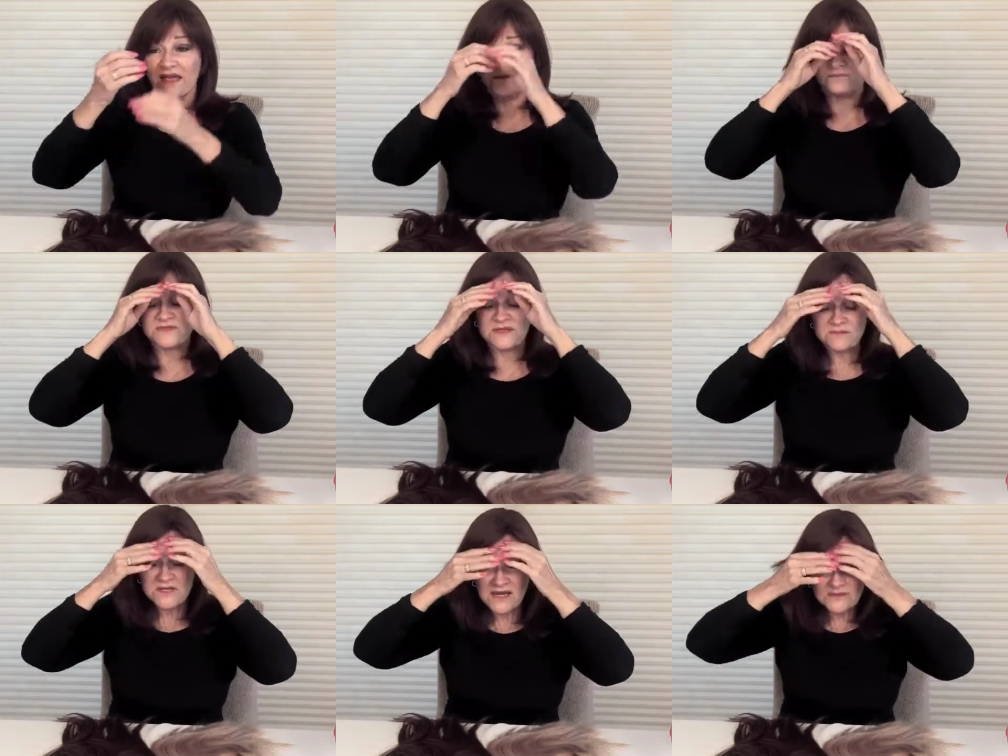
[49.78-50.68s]
And
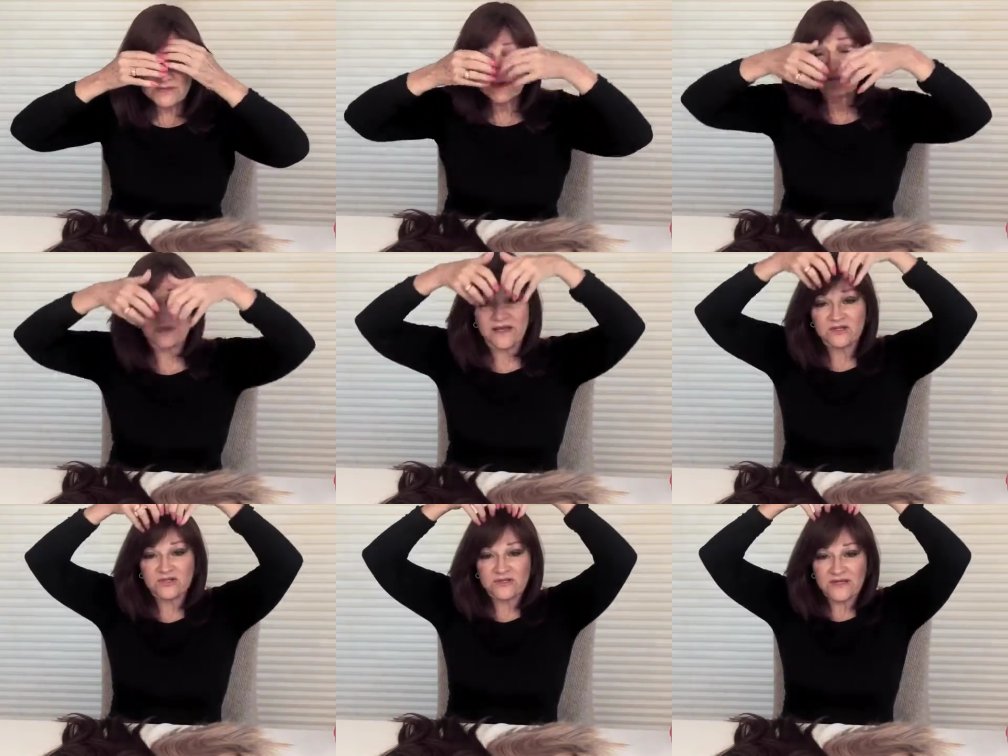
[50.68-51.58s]
sometimes people
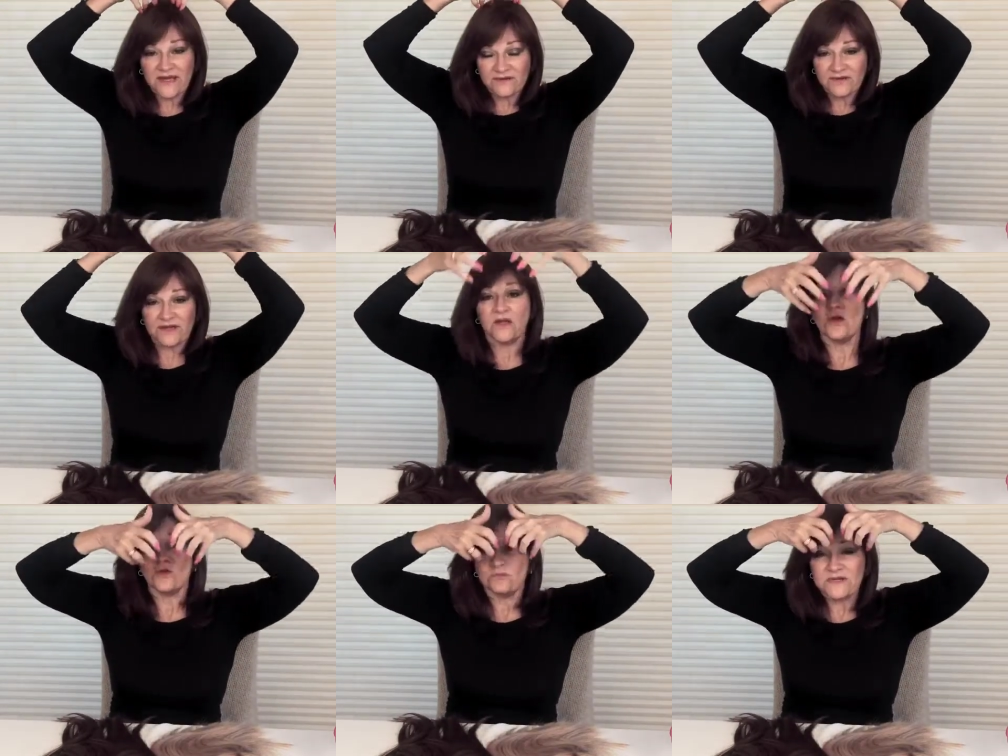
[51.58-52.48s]
actually have a
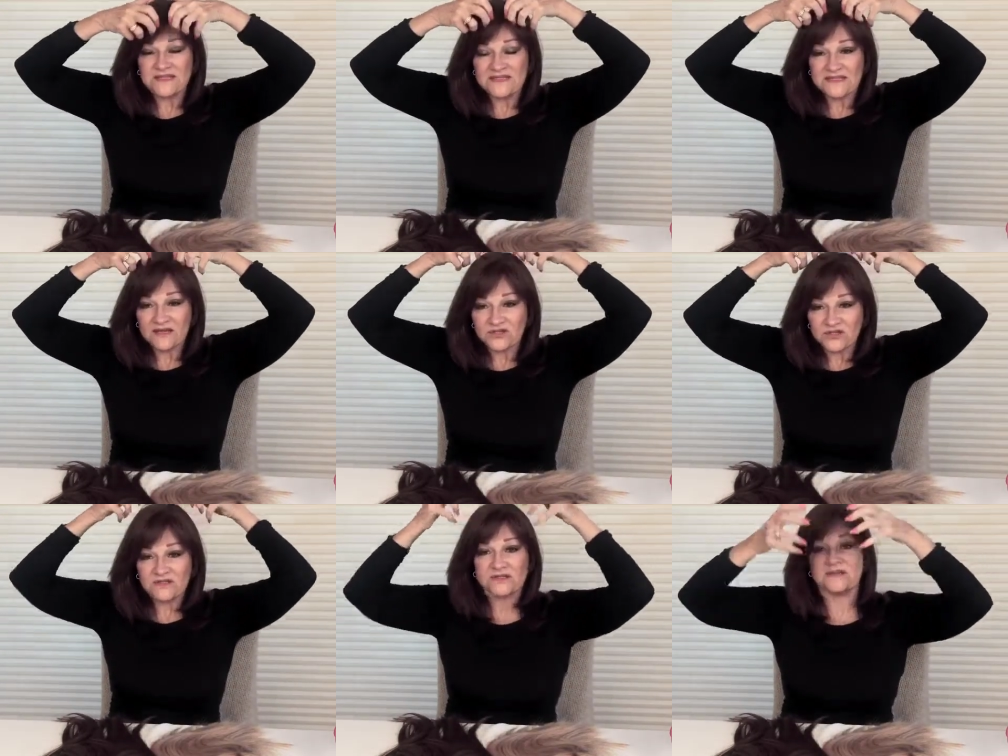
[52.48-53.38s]

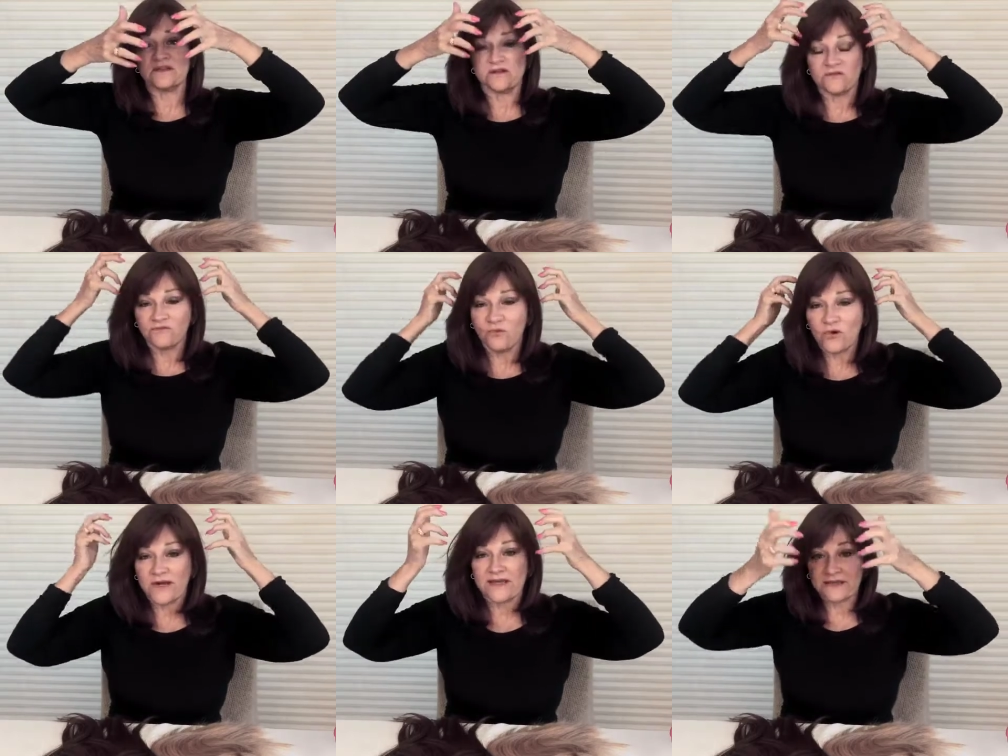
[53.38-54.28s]
recession in their
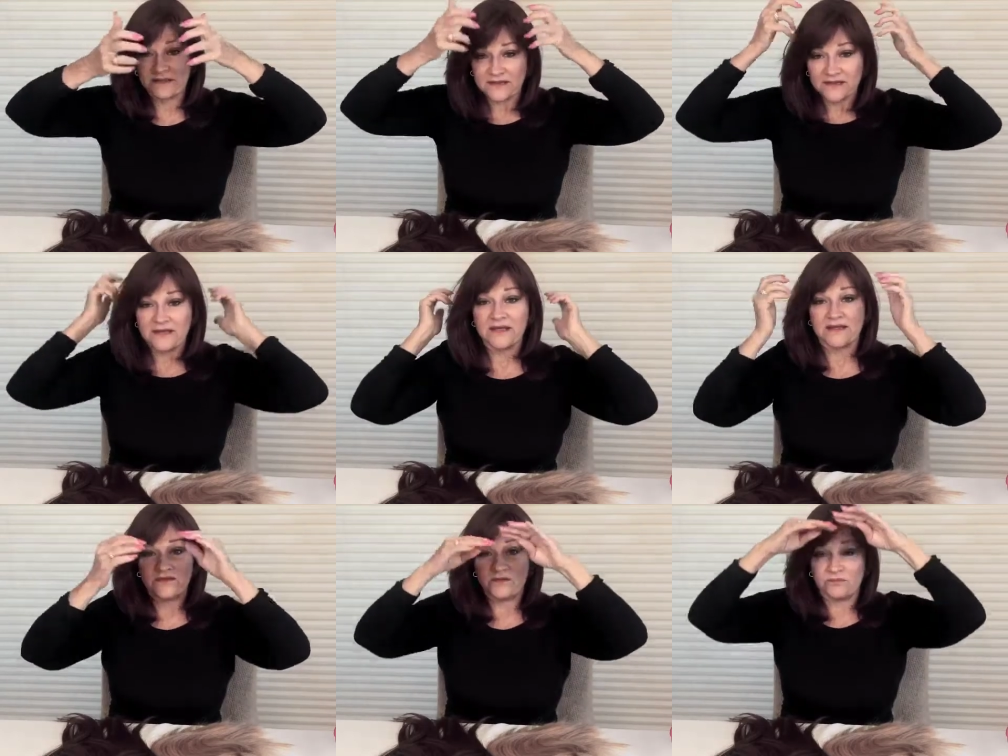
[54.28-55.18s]
forehead
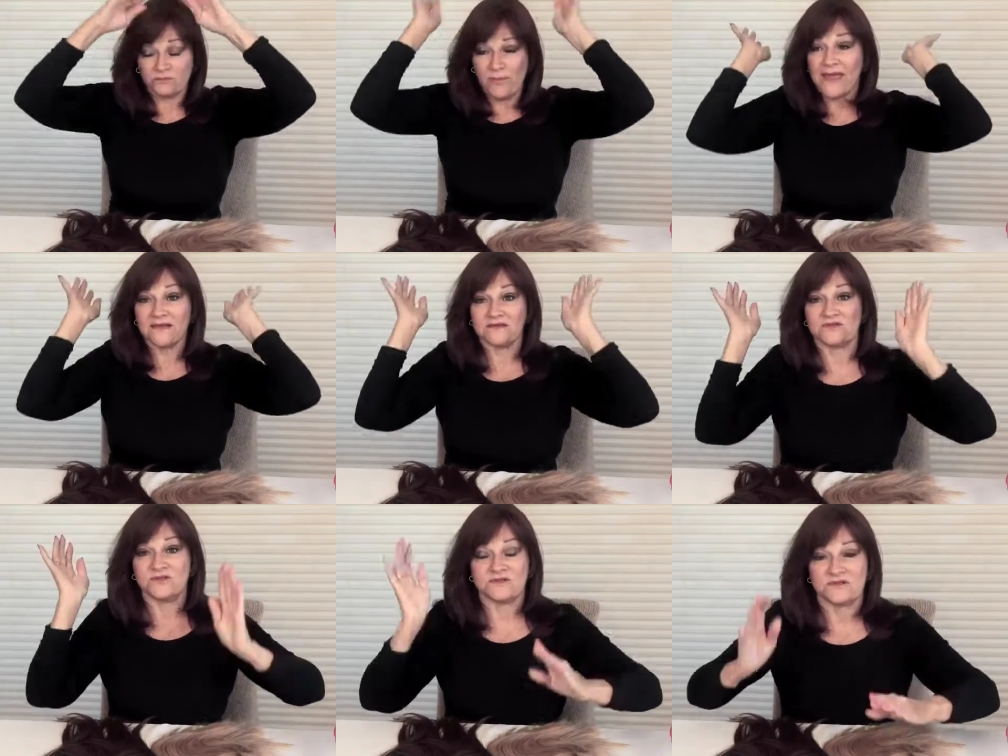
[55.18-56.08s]
and their
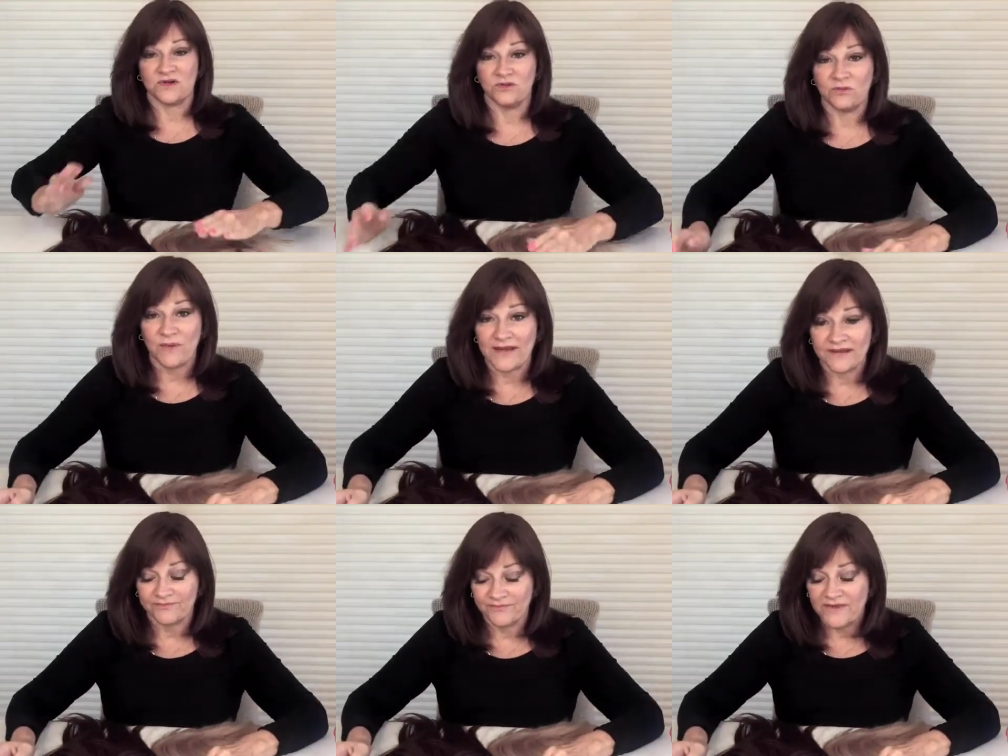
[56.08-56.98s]
bangs just go away.